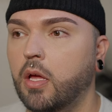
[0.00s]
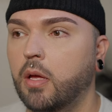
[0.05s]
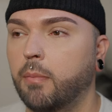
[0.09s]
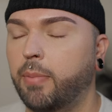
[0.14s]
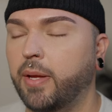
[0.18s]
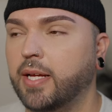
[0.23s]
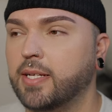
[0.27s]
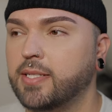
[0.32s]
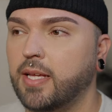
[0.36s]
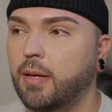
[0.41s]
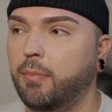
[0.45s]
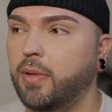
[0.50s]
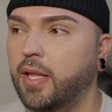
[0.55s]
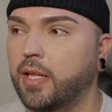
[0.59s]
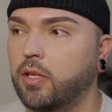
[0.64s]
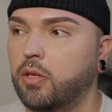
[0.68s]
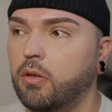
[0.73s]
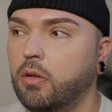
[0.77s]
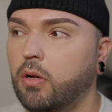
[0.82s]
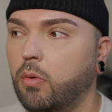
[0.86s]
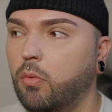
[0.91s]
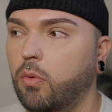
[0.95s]
because I'm like,
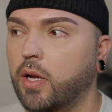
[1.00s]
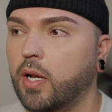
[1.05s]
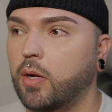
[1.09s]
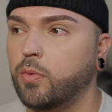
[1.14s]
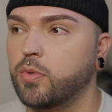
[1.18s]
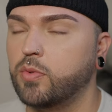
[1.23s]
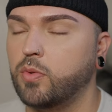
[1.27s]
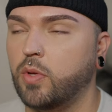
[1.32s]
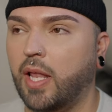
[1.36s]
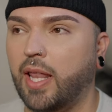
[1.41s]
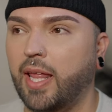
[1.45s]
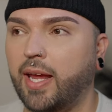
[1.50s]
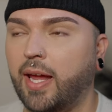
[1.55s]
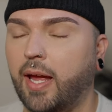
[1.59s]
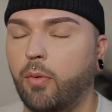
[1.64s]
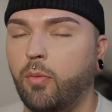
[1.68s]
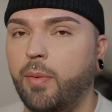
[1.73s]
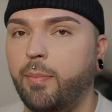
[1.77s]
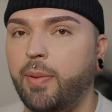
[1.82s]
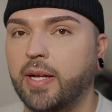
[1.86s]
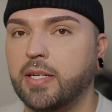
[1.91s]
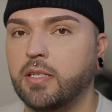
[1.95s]
you know what? I was like, I
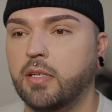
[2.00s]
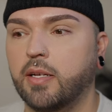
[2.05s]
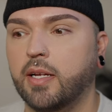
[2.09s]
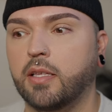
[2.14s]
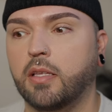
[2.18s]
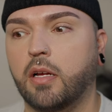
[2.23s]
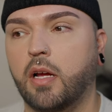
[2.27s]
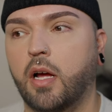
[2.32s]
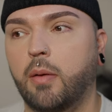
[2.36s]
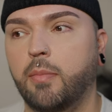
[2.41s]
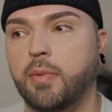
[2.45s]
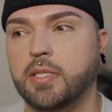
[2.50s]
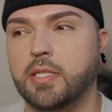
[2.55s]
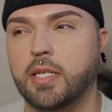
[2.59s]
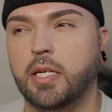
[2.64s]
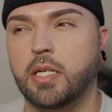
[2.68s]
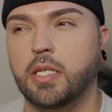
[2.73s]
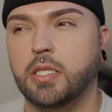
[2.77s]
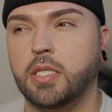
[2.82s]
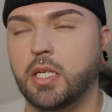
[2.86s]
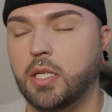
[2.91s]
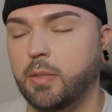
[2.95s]
went back to look at the comments and
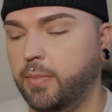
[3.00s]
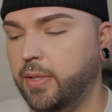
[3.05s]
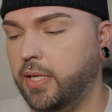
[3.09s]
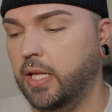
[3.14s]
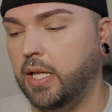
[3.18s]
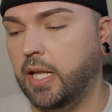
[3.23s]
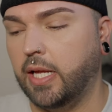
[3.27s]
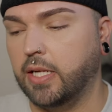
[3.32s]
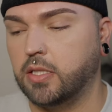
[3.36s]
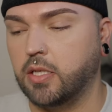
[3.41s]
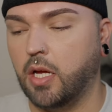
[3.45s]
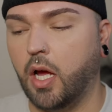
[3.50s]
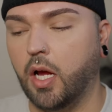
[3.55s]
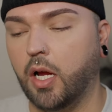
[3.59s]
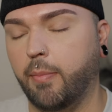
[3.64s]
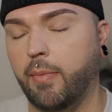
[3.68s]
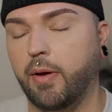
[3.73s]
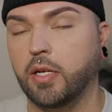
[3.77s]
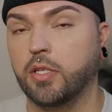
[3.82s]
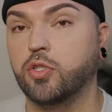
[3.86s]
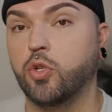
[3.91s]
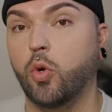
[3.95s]
I didn't see anybody like talk
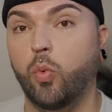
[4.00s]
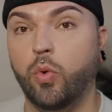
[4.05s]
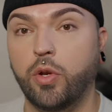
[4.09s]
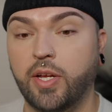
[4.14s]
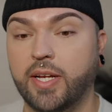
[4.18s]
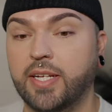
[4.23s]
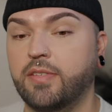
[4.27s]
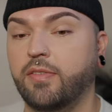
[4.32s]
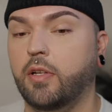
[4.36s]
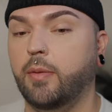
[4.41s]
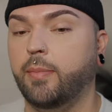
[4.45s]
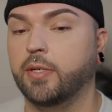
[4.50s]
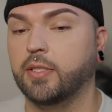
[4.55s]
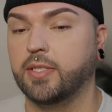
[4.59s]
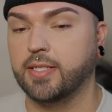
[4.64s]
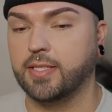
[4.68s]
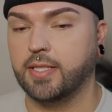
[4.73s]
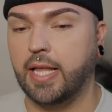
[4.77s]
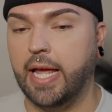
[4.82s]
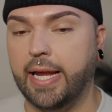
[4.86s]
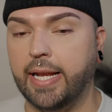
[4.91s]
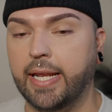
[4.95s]
about it. So, what do you guys feel about
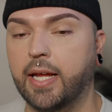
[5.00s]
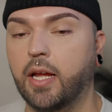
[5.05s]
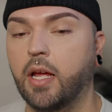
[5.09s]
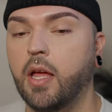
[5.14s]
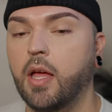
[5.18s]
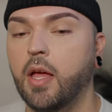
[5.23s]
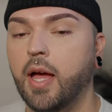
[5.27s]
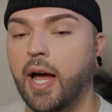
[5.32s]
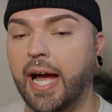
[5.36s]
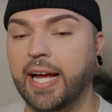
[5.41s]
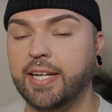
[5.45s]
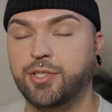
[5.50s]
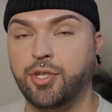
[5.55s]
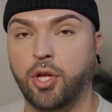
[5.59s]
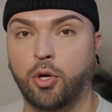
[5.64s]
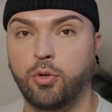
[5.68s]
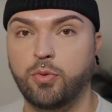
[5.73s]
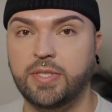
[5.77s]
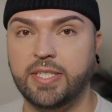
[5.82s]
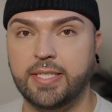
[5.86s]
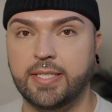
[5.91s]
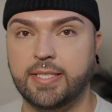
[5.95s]
this lighting? I
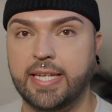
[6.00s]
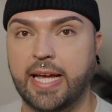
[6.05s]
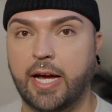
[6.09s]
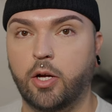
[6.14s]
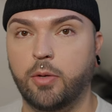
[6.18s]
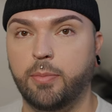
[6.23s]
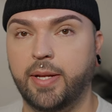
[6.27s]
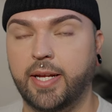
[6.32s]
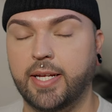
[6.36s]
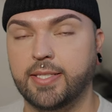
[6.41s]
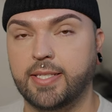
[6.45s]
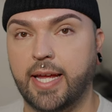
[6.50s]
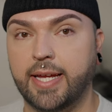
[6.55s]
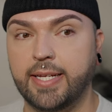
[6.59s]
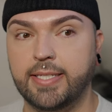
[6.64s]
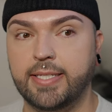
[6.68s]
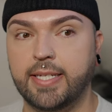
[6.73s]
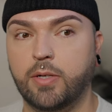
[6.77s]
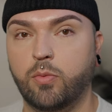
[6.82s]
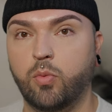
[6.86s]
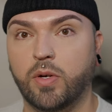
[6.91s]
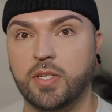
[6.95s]
toned it down because I
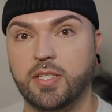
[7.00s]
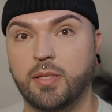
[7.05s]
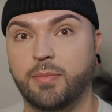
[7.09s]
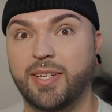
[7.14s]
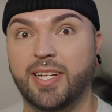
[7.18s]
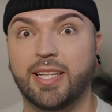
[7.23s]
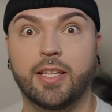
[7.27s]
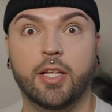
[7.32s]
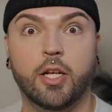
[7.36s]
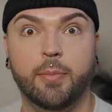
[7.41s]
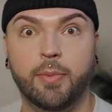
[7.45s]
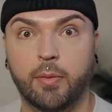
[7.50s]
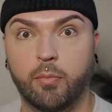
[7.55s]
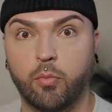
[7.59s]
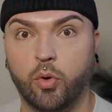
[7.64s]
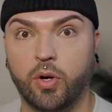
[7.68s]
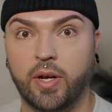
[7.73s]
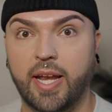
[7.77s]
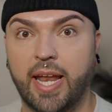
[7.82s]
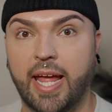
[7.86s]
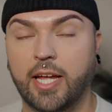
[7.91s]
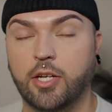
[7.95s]
did want something a little bit
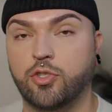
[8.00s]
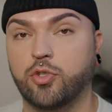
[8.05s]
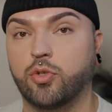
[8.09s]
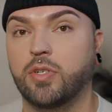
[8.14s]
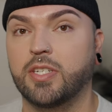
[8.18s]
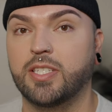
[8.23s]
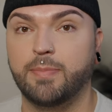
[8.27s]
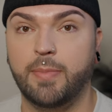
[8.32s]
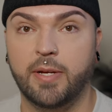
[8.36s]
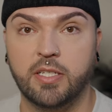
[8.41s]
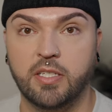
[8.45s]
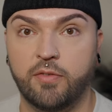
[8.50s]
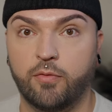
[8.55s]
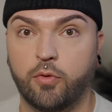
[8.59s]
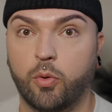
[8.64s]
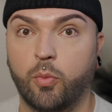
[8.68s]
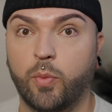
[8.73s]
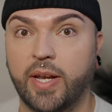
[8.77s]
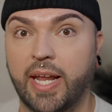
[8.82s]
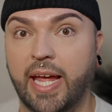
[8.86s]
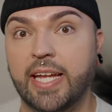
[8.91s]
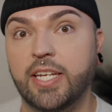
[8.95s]
more natural, especially for
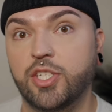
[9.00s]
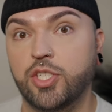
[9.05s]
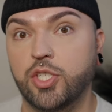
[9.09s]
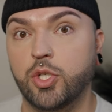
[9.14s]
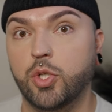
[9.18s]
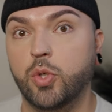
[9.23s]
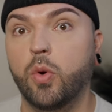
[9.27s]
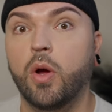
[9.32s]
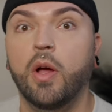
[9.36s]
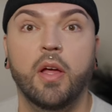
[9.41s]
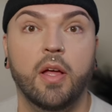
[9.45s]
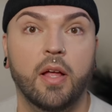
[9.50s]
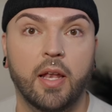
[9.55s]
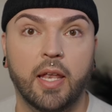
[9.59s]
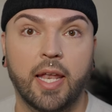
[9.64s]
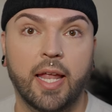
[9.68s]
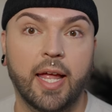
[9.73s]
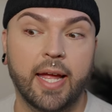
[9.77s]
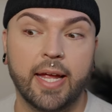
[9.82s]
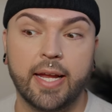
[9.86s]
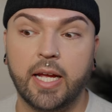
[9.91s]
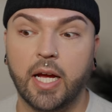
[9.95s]
when I do
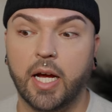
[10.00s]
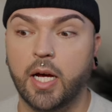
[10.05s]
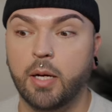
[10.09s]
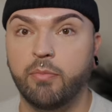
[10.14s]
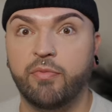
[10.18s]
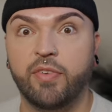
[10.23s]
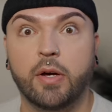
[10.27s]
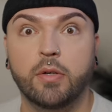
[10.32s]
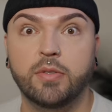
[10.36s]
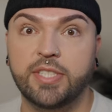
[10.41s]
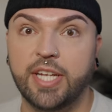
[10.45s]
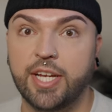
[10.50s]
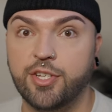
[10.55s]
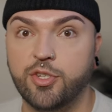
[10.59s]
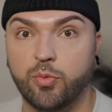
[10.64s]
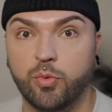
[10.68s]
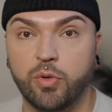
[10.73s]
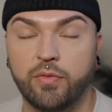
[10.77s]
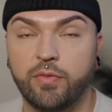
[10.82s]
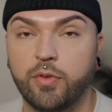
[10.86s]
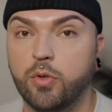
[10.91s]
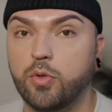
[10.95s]
like um, foundation
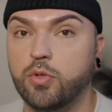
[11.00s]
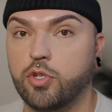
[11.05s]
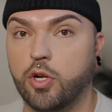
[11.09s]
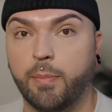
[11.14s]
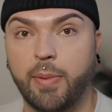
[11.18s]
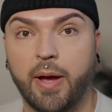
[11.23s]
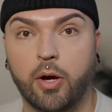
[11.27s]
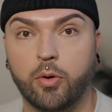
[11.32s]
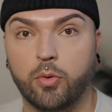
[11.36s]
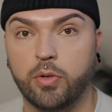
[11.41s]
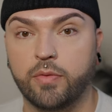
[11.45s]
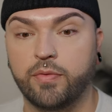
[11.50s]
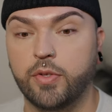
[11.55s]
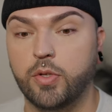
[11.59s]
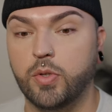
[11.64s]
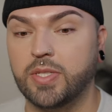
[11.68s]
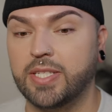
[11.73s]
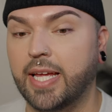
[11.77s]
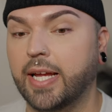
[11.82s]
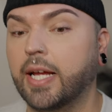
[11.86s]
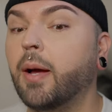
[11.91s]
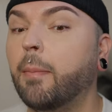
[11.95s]
reviews or powder
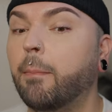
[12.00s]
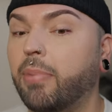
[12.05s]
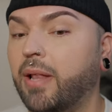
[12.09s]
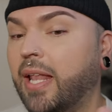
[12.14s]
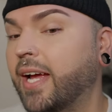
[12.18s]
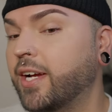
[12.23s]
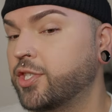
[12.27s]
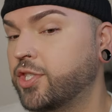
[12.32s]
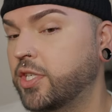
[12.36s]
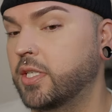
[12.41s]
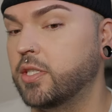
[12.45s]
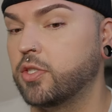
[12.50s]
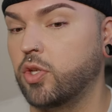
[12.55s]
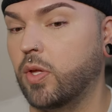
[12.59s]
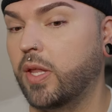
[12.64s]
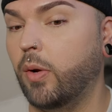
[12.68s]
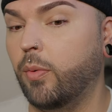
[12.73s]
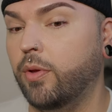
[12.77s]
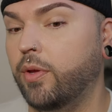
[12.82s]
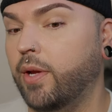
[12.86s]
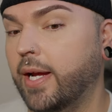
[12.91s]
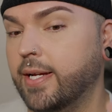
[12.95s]
reviews, like complexion, so
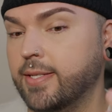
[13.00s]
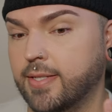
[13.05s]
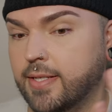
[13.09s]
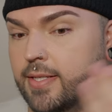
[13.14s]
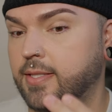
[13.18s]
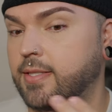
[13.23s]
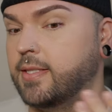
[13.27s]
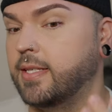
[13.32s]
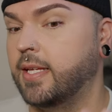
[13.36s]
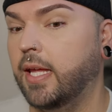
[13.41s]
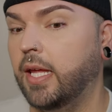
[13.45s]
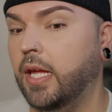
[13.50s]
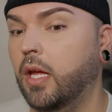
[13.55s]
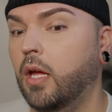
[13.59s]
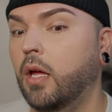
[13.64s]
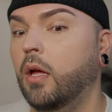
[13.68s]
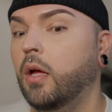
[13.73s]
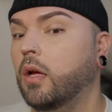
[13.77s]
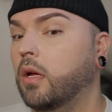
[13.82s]
that way you guys can see.